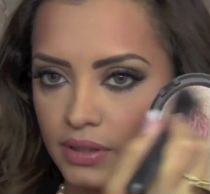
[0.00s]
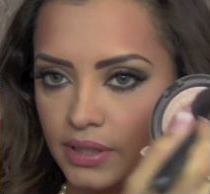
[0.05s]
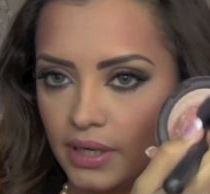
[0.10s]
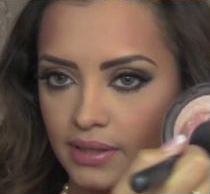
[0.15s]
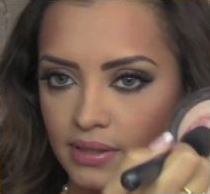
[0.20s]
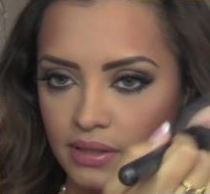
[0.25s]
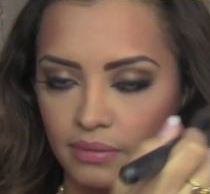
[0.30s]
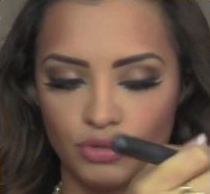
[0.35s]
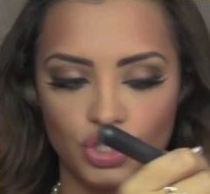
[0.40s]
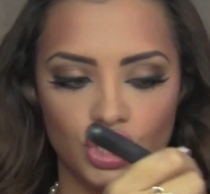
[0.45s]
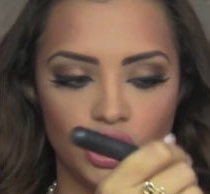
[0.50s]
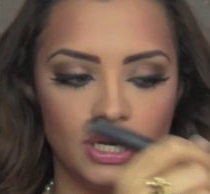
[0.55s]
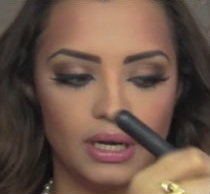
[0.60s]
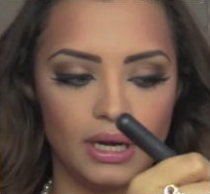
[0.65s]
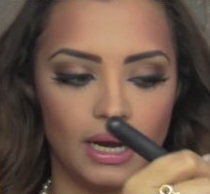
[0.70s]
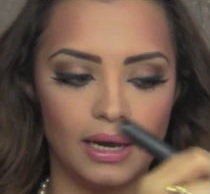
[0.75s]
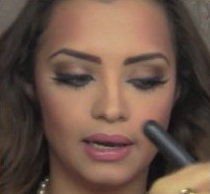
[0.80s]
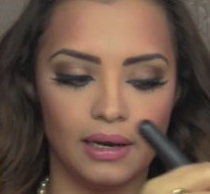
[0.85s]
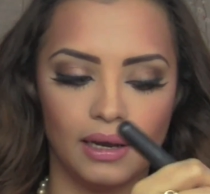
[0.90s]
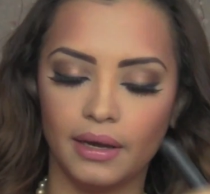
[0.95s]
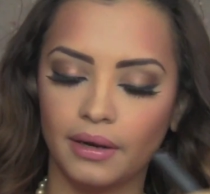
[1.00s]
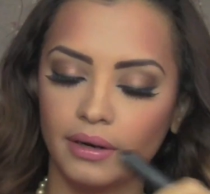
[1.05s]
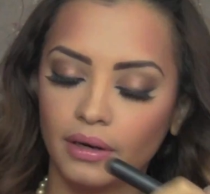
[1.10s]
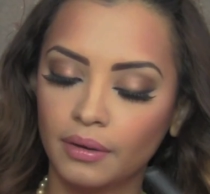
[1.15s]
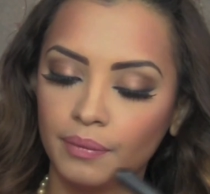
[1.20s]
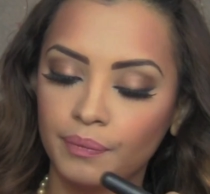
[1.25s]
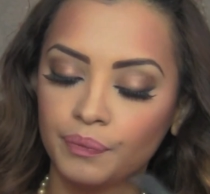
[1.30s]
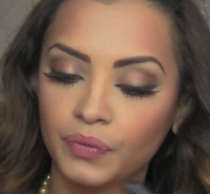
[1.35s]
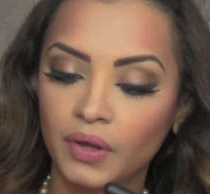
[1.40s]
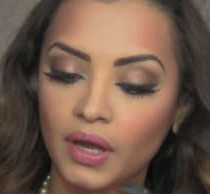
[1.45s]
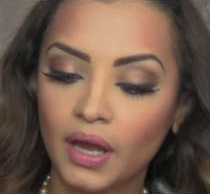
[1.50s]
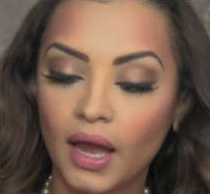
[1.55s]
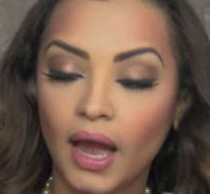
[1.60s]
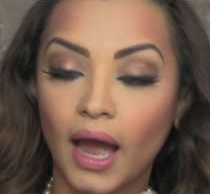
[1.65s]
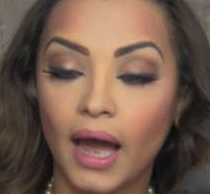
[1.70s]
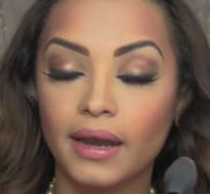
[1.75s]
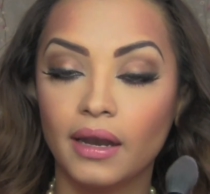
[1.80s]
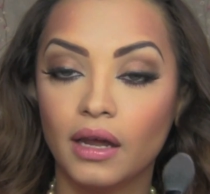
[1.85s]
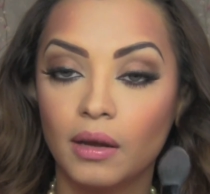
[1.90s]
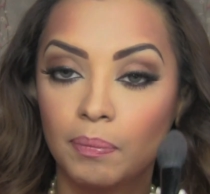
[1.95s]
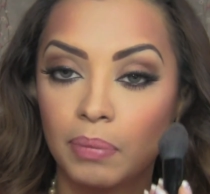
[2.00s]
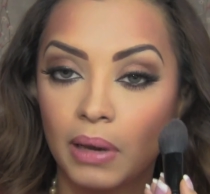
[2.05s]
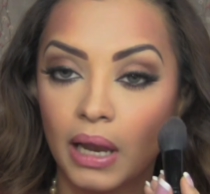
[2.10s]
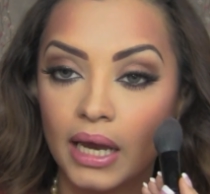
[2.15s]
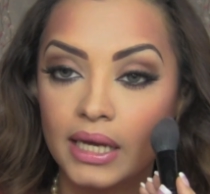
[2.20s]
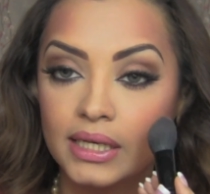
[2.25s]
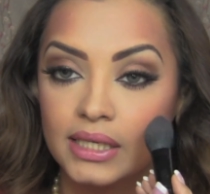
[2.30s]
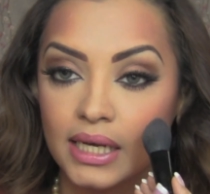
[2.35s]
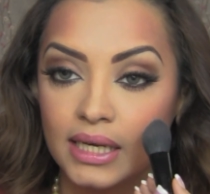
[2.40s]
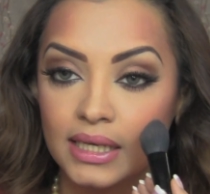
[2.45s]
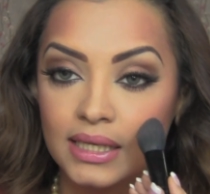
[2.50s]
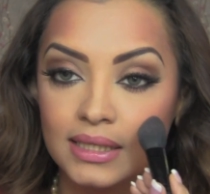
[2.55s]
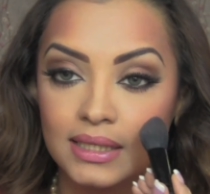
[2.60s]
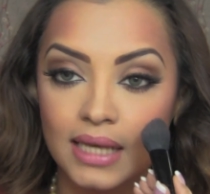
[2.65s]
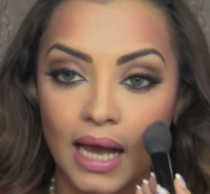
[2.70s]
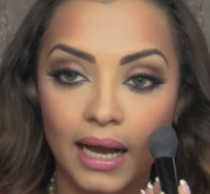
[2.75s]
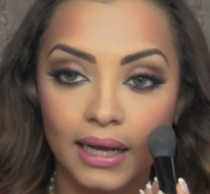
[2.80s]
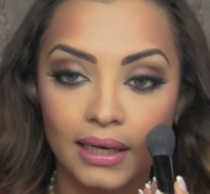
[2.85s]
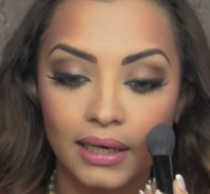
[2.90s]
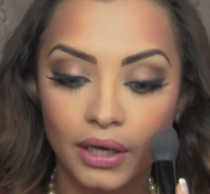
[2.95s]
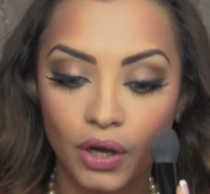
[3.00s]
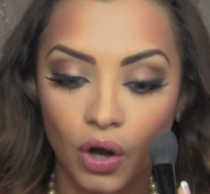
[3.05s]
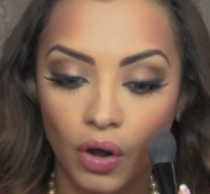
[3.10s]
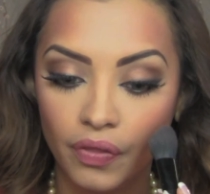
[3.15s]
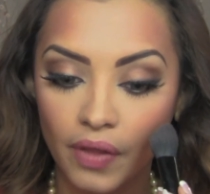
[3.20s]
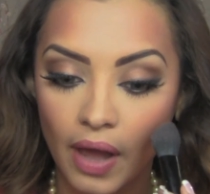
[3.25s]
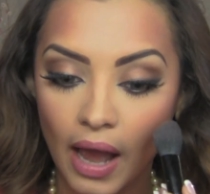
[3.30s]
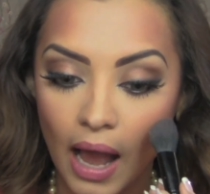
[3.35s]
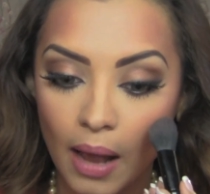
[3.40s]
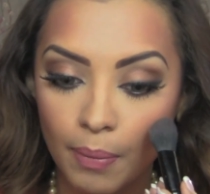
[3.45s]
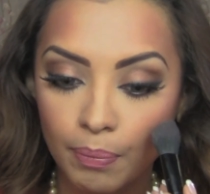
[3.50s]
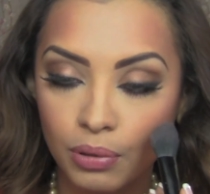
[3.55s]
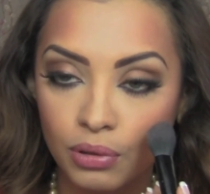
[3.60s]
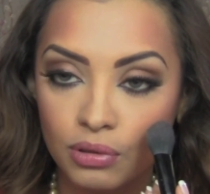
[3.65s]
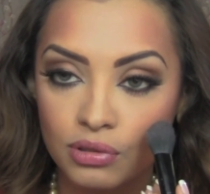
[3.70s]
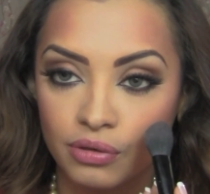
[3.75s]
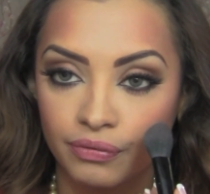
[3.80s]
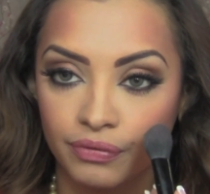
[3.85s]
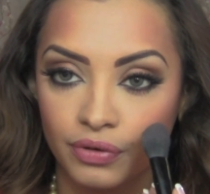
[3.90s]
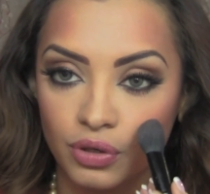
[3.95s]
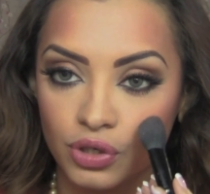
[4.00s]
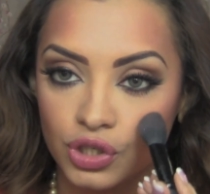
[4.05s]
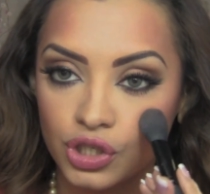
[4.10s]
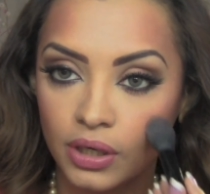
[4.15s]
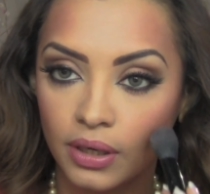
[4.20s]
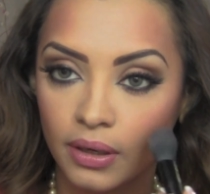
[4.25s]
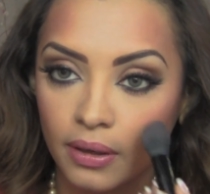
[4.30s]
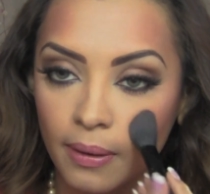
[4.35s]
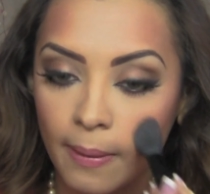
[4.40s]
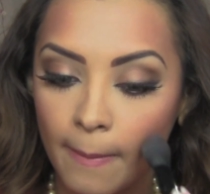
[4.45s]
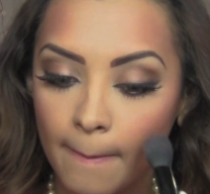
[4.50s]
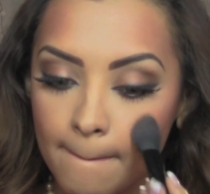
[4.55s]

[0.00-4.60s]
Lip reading: Take some cheek highlighter and apply it exactly on the apples of your cheek.